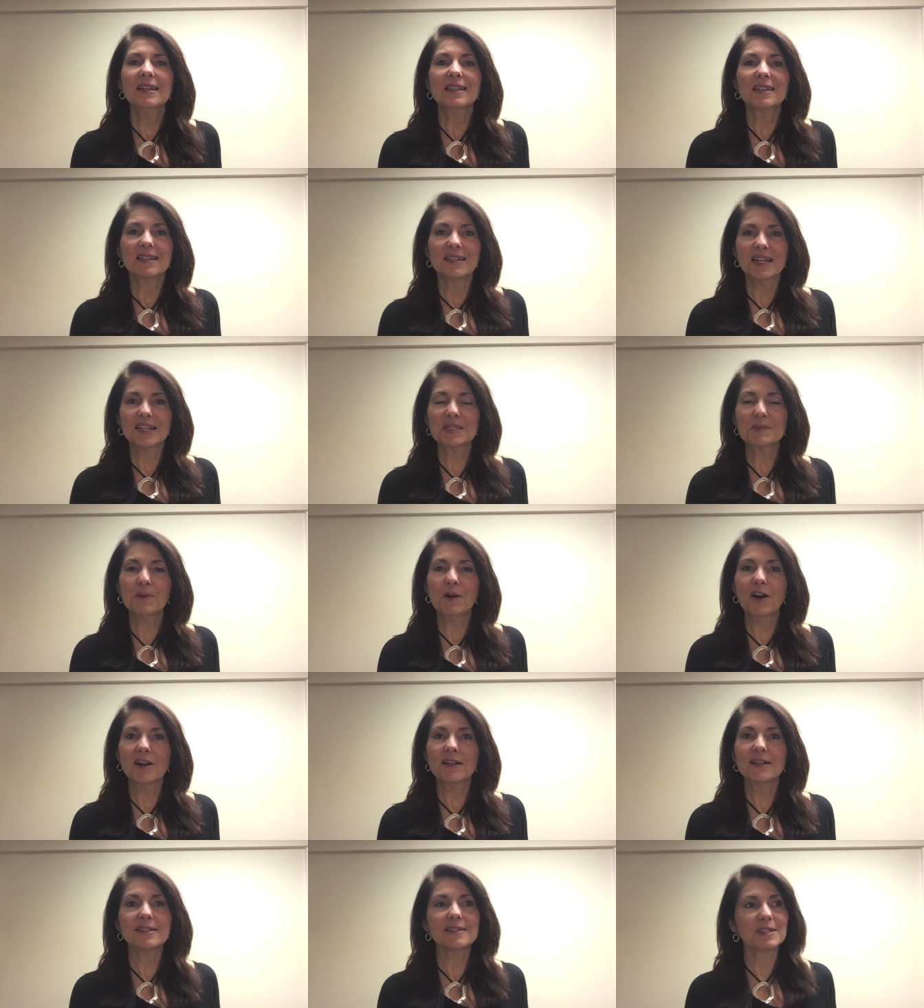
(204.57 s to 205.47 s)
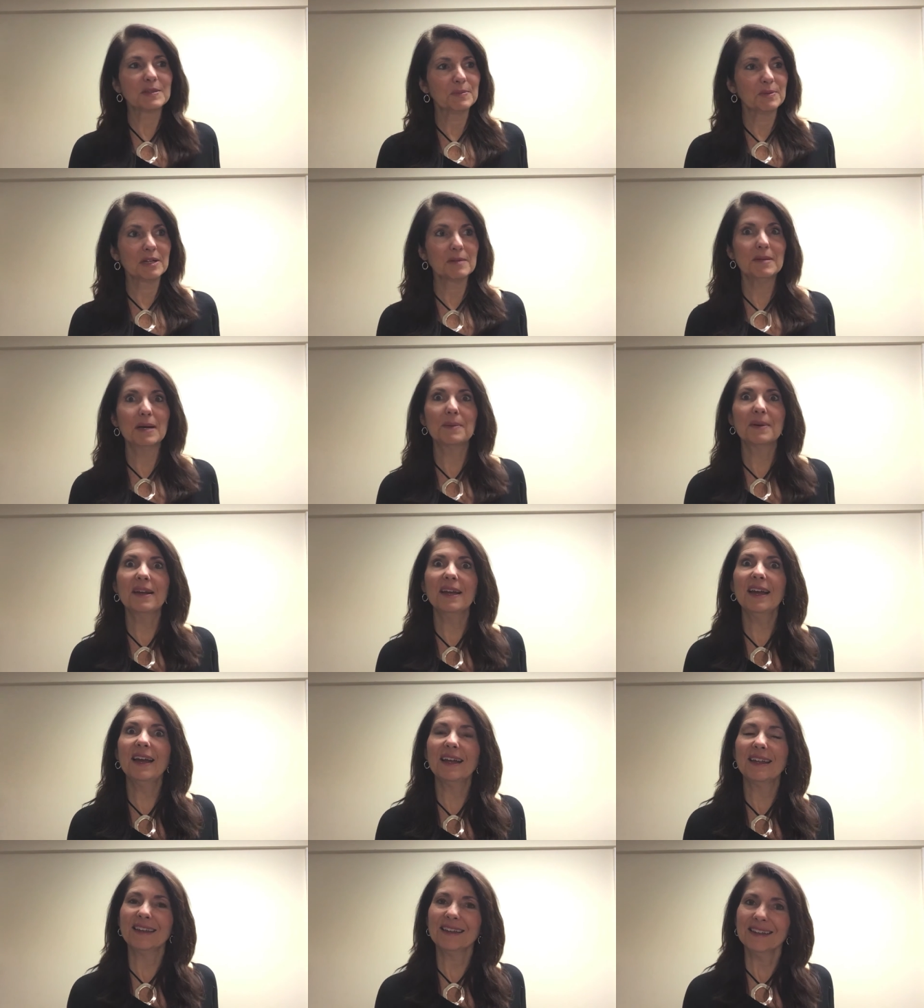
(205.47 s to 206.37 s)
the next part is let's put them up
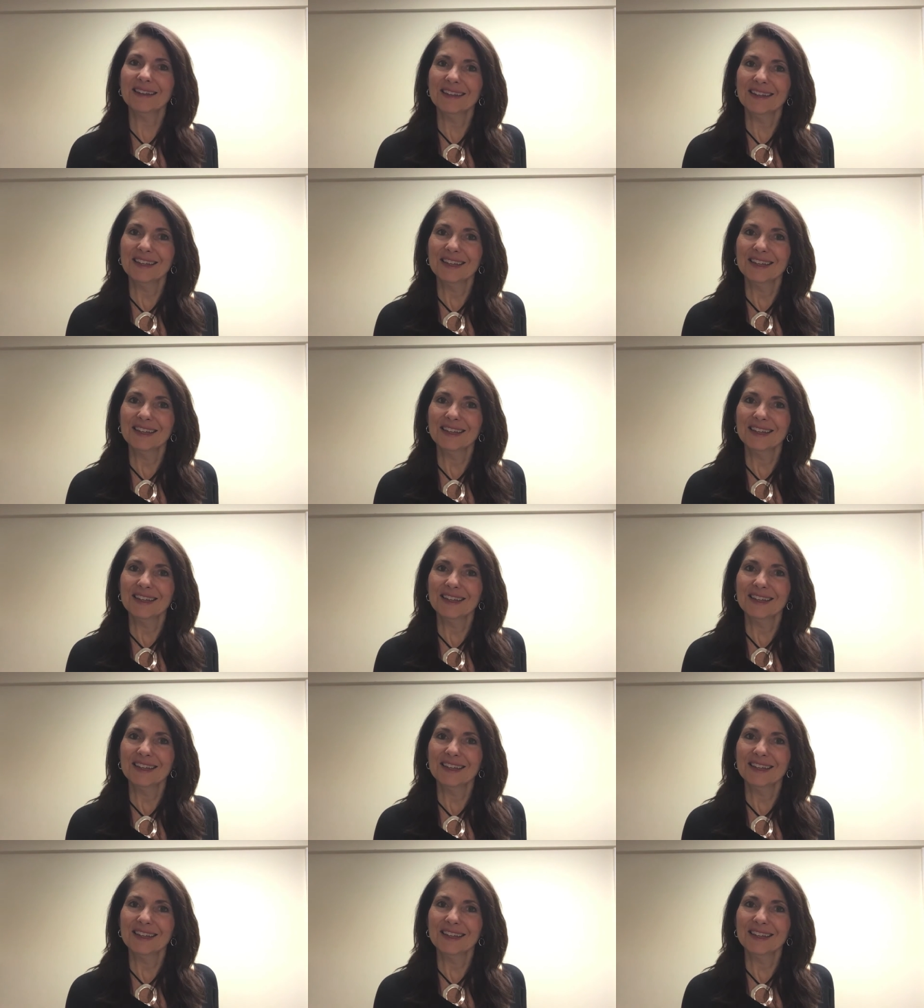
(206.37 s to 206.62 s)
again.